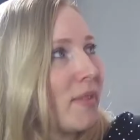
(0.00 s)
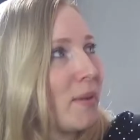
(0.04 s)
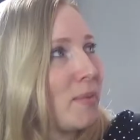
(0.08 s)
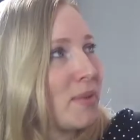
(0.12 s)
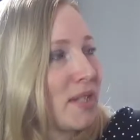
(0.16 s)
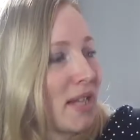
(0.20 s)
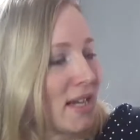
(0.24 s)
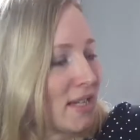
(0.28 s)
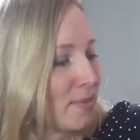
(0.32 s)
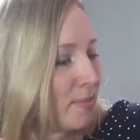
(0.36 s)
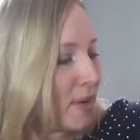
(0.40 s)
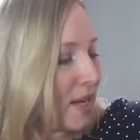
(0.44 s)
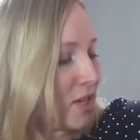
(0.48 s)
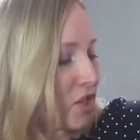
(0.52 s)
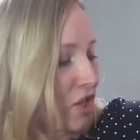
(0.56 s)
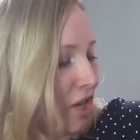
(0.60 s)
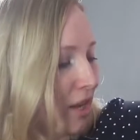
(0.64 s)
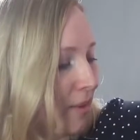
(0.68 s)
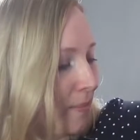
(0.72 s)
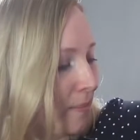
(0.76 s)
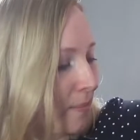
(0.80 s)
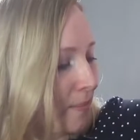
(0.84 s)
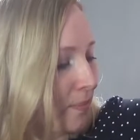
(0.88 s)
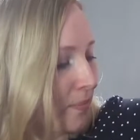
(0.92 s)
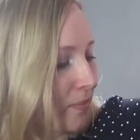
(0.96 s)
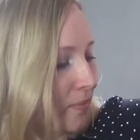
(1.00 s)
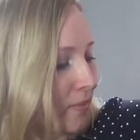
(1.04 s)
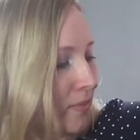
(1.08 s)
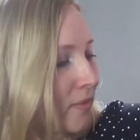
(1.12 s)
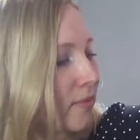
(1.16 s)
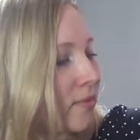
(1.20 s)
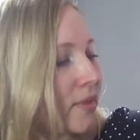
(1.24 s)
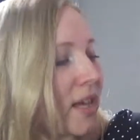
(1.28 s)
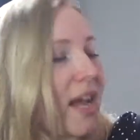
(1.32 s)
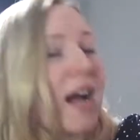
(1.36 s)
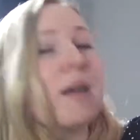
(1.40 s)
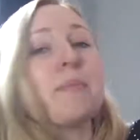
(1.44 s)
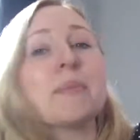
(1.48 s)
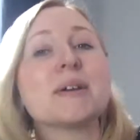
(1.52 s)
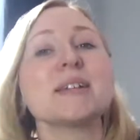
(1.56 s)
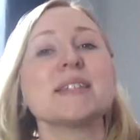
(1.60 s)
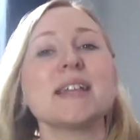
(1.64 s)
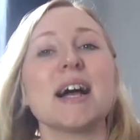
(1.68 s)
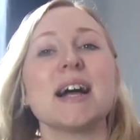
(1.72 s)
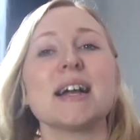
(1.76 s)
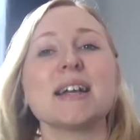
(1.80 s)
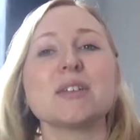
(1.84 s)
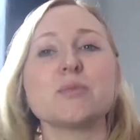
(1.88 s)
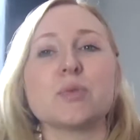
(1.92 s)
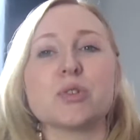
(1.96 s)
They're a size medium. They had my
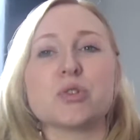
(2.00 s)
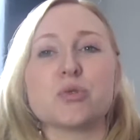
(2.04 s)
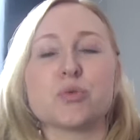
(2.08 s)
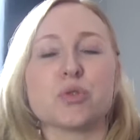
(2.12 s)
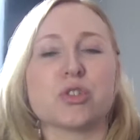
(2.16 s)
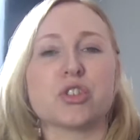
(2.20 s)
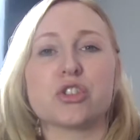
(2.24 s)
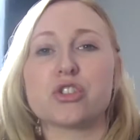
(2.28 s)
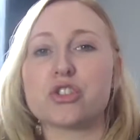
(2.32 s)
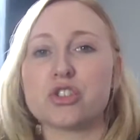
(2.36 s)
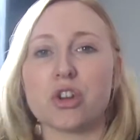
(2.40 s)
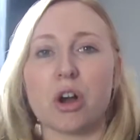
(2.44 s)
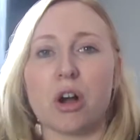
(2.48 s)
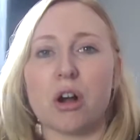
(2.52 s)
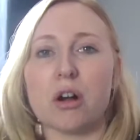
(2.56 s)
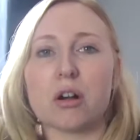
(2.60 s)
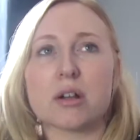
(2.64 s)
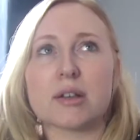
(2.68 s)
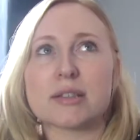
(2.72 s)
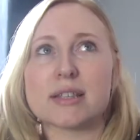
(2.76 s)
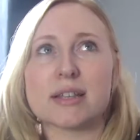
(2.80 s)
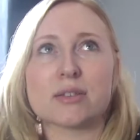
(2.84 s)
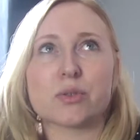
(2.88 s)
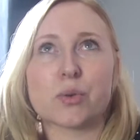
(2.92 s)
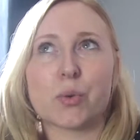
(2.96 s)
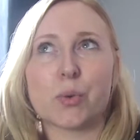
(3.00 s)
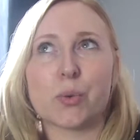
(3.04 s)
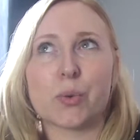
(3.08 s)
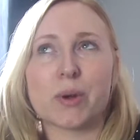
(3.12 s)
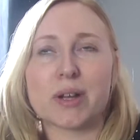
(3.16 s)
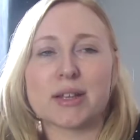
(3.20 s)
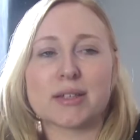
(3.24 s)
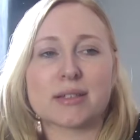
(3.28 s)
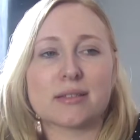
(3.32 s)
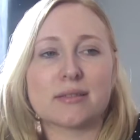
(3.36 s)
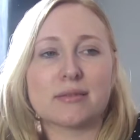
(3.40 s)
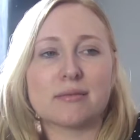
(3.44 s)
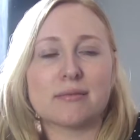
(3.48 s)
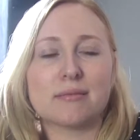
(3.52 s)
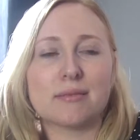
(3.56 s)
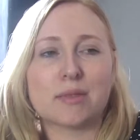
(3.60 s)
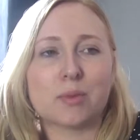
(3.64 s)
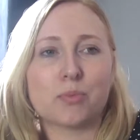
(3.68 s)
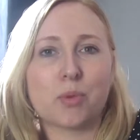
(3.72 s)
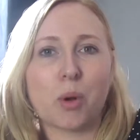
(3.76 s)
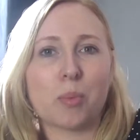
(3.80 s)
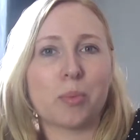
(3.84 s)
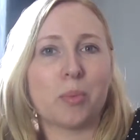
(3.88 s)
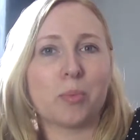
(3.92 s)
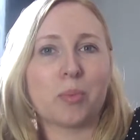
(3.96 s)
size, which was a start, because that's always
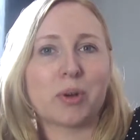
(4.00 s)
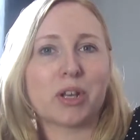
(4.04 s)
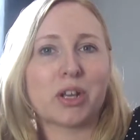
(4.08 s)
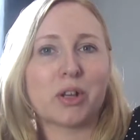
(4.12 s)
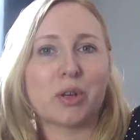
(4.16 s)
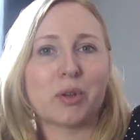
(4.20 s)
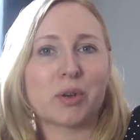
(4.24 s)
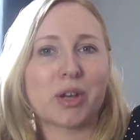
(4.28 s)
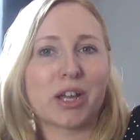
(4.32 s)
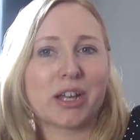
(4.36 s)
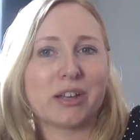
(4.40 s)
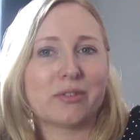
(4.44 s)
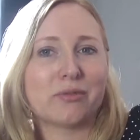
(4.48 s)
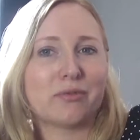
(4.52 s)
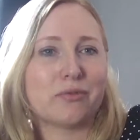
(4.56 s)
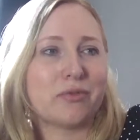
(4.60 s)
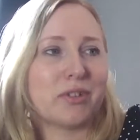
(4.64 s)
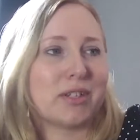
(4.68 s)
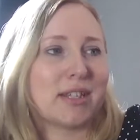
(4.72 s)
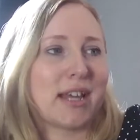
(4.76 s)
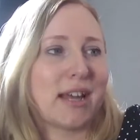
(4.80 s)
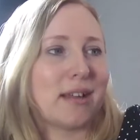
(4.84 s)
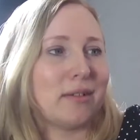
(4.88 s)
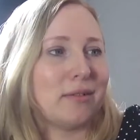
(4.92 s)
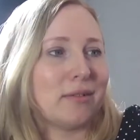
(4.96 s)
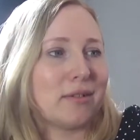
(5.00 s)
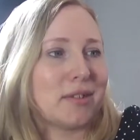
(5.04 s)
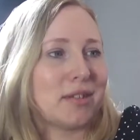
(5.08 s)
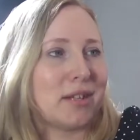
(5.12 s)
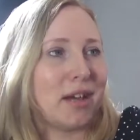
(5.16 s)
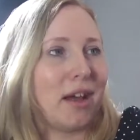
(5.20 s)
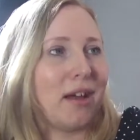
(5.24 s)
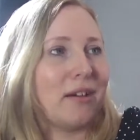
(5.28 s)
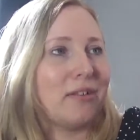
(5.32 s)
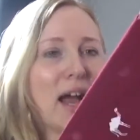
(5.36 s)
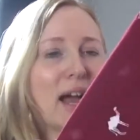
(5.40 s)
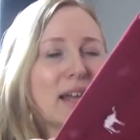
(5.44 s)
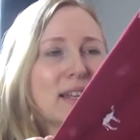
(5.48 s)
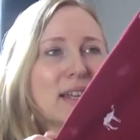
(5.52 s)
the problem when you're looking for sales stuff.